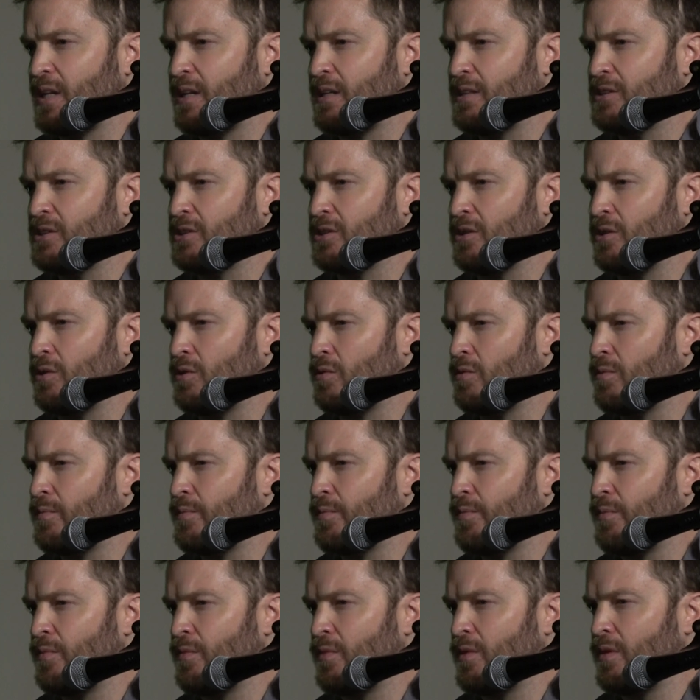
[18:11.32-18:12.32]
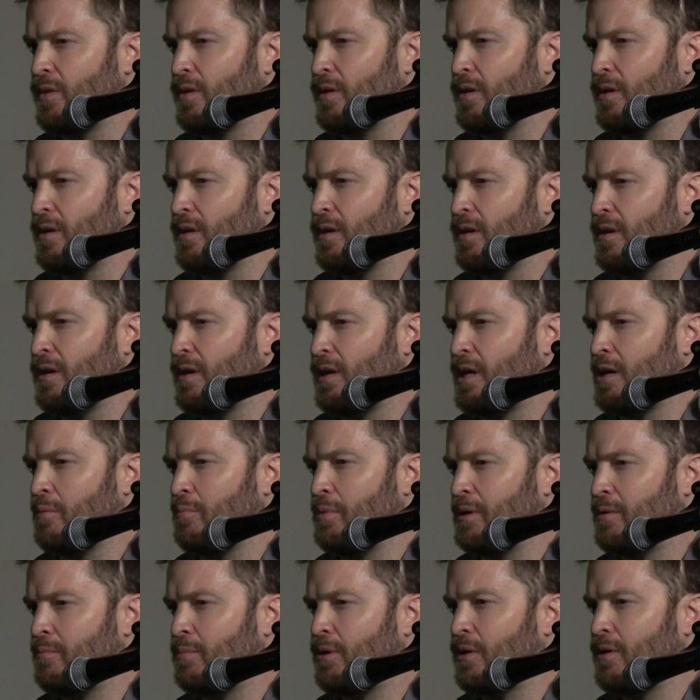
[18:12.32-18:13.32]
so a
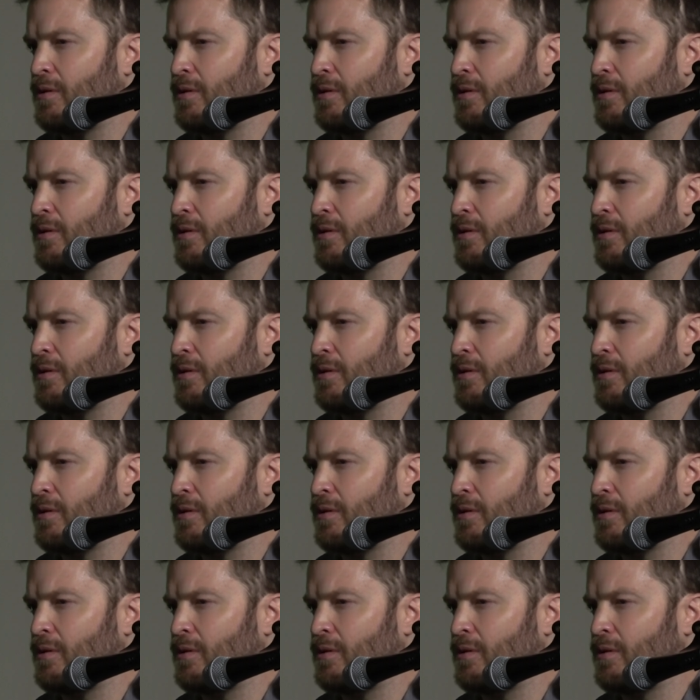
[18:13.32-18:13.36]
big